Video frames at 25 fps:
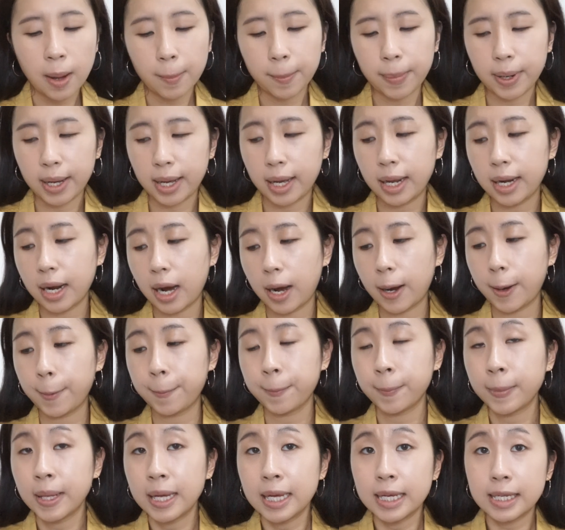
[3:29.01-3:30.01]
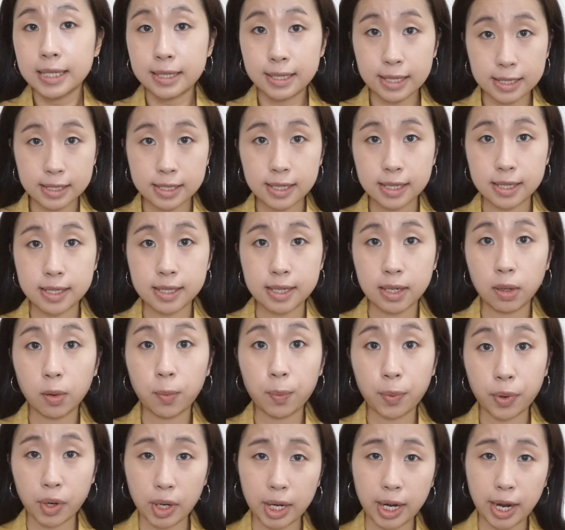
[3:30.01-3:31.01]
But since it's still
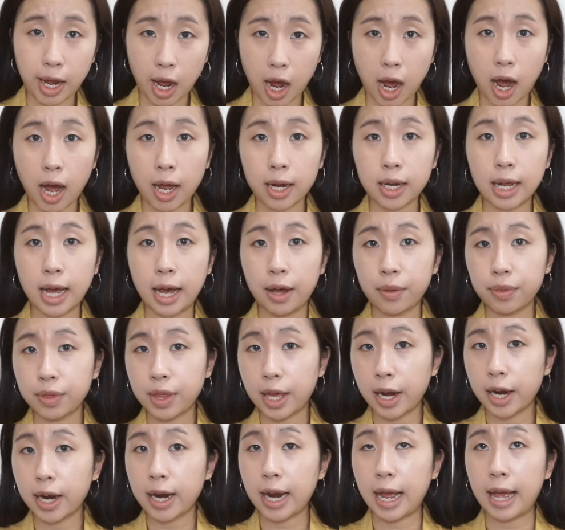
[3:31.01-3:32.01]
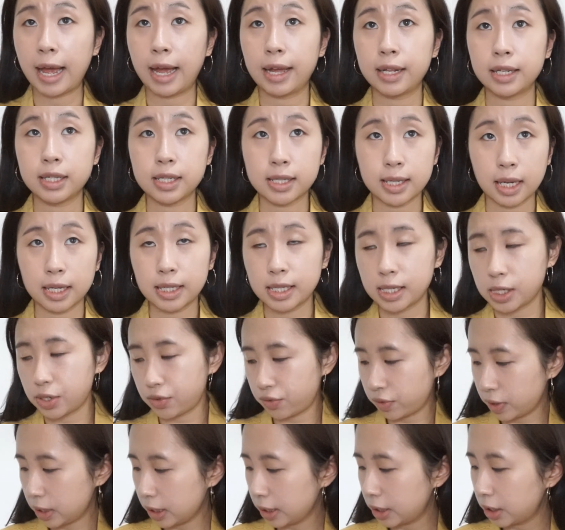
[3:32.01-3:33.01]
pretty hot out there and the sun is
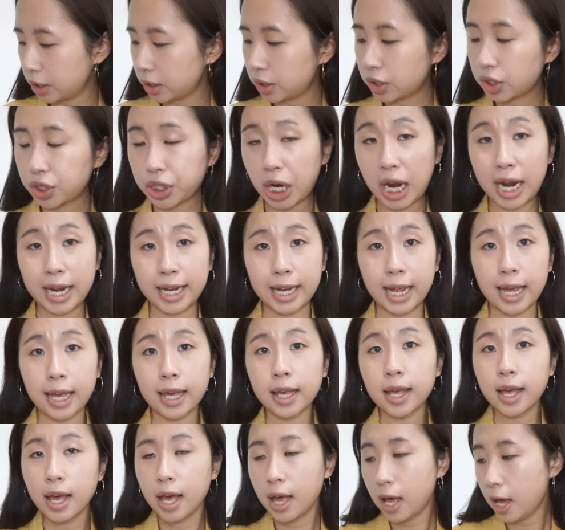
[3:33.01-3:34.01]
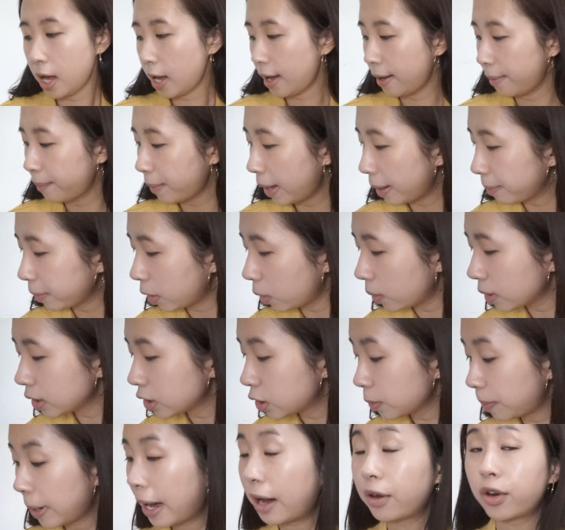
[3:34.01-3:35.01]
really shining, I'm going
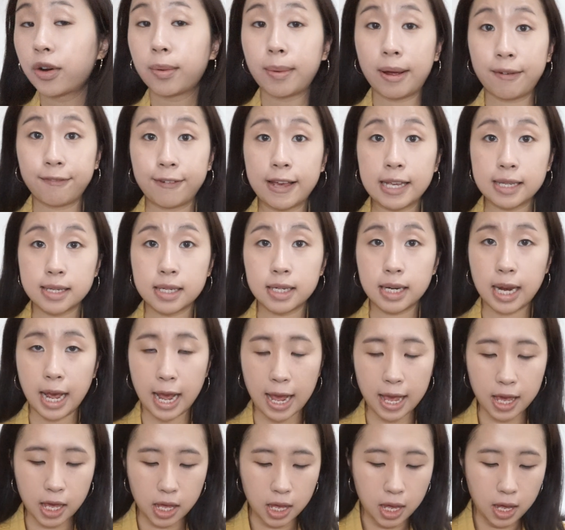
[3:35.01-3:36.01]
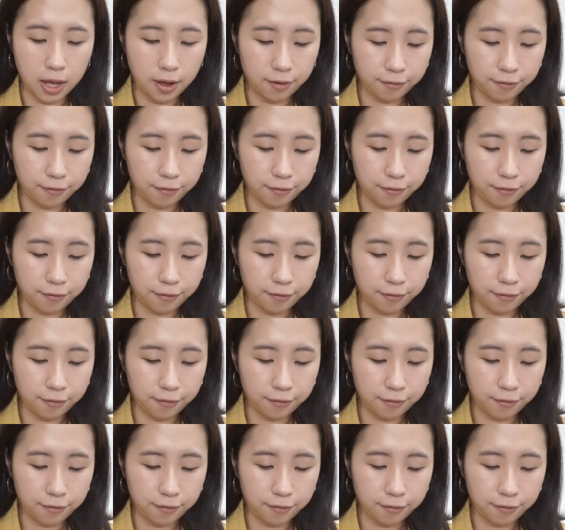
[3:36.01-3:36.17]
to powder my face today.